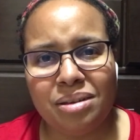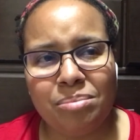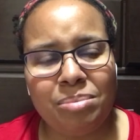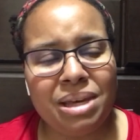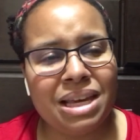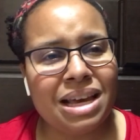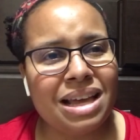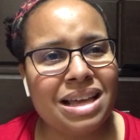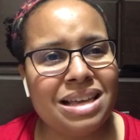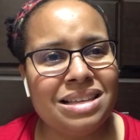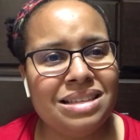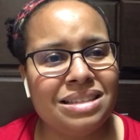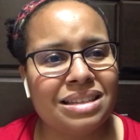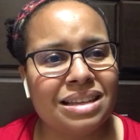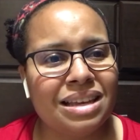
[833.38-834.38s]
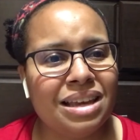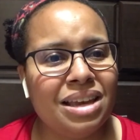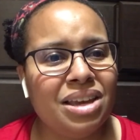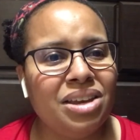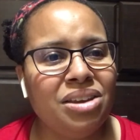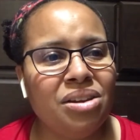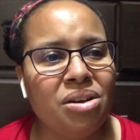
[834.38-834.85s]
Because,
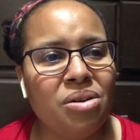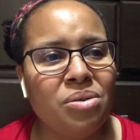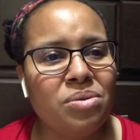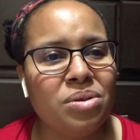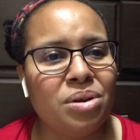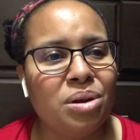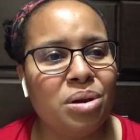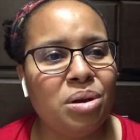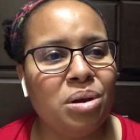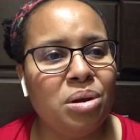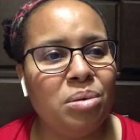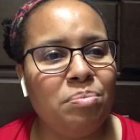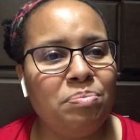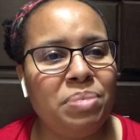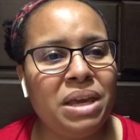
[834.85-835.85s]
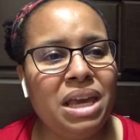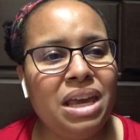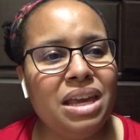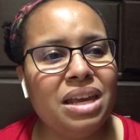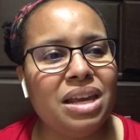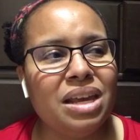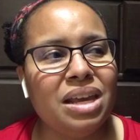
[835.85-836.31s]

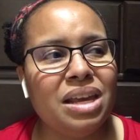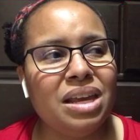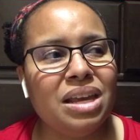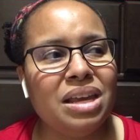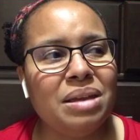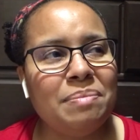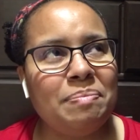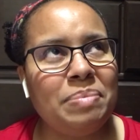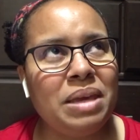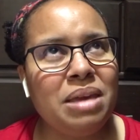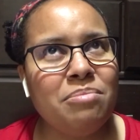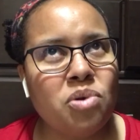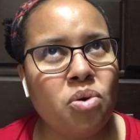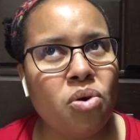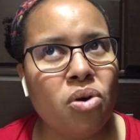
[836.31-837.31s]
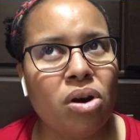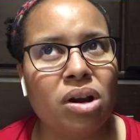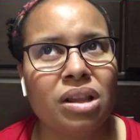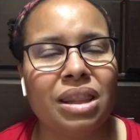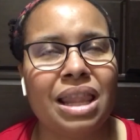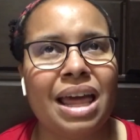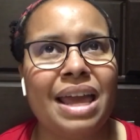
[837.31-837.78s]
be
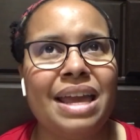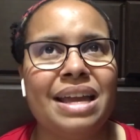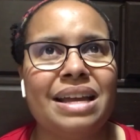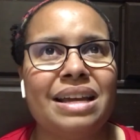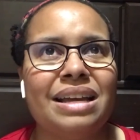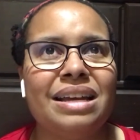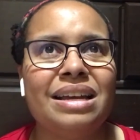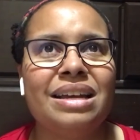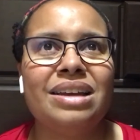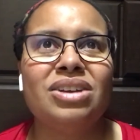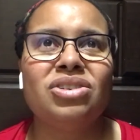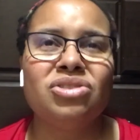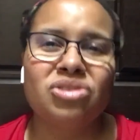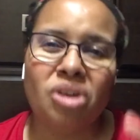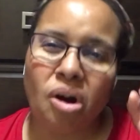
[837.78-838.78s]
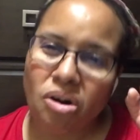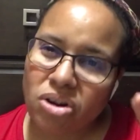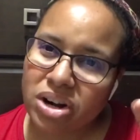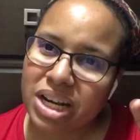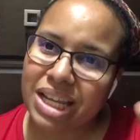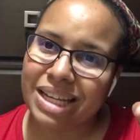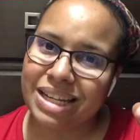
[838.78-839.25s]
more
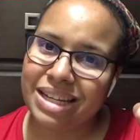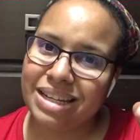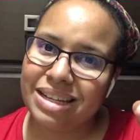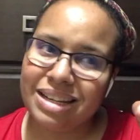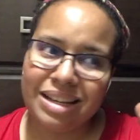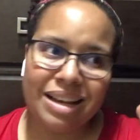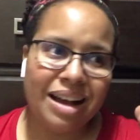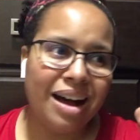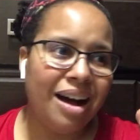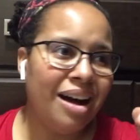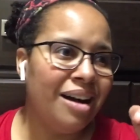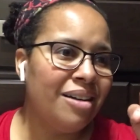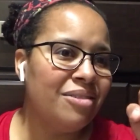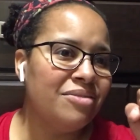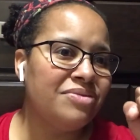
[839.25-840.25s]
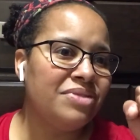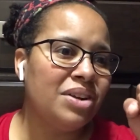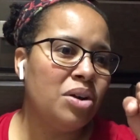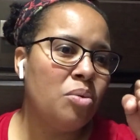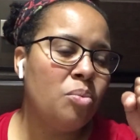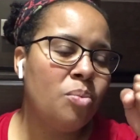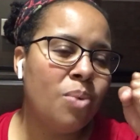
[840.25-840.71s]
guarded of
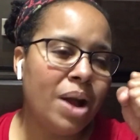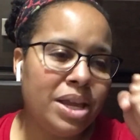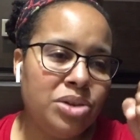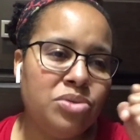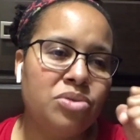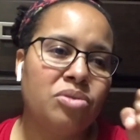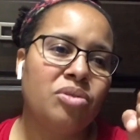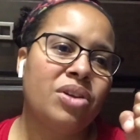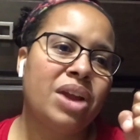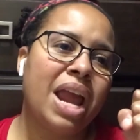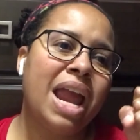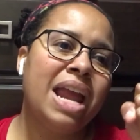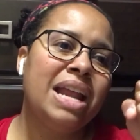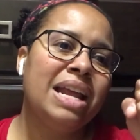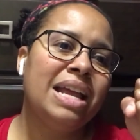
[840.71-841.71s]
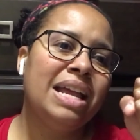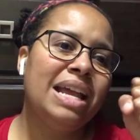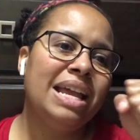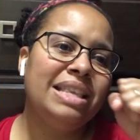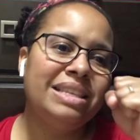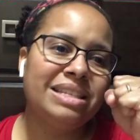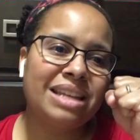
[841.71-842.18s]
what you create
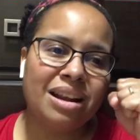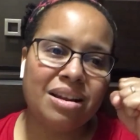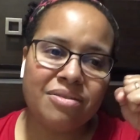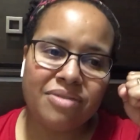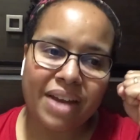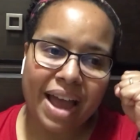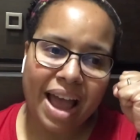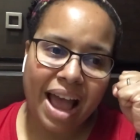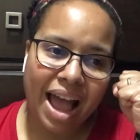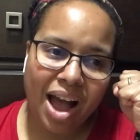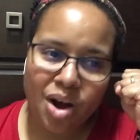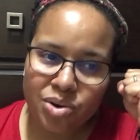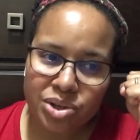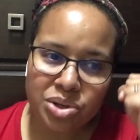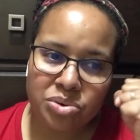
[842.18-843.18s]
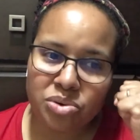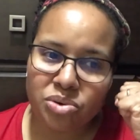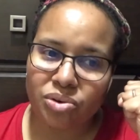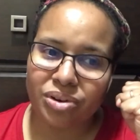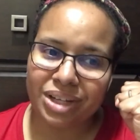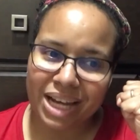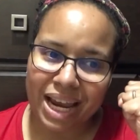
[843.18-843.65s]
instead of how you
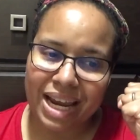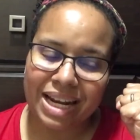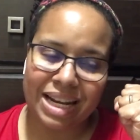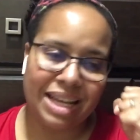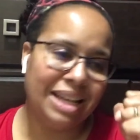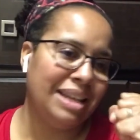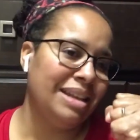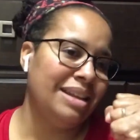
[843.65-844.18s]
create it.